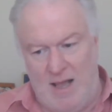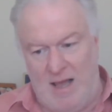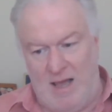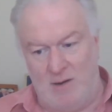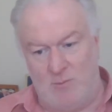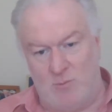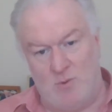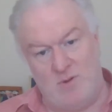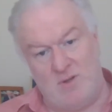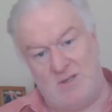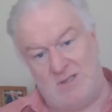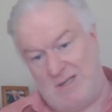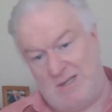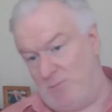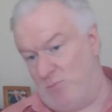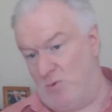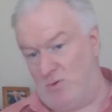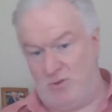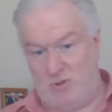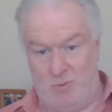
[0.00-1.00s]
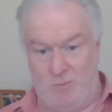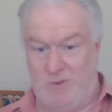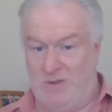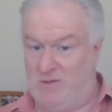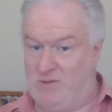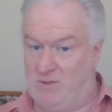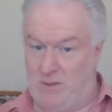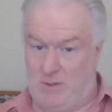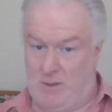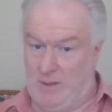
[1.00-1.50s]
And what they said was, you
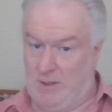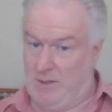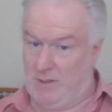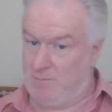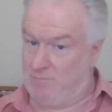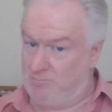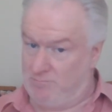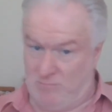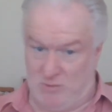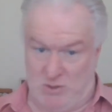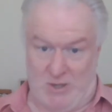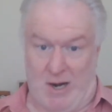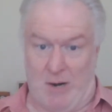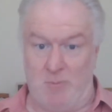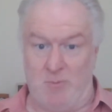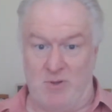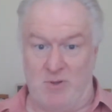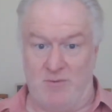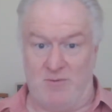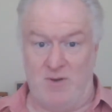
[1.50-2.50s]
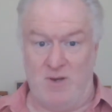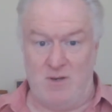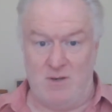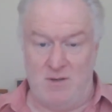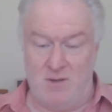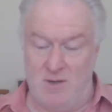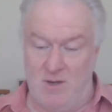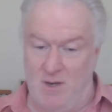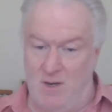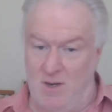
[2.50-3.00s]
basically start with your
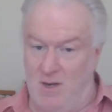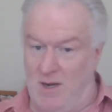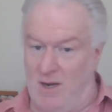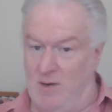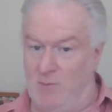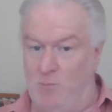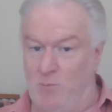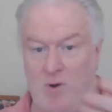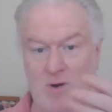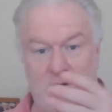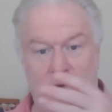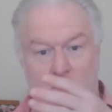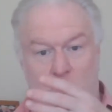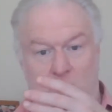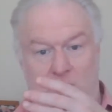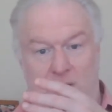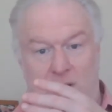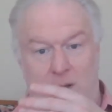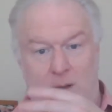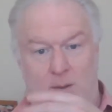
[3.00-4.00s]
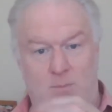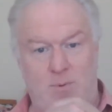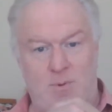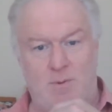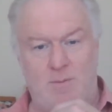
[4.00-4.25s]
feet and work your way up.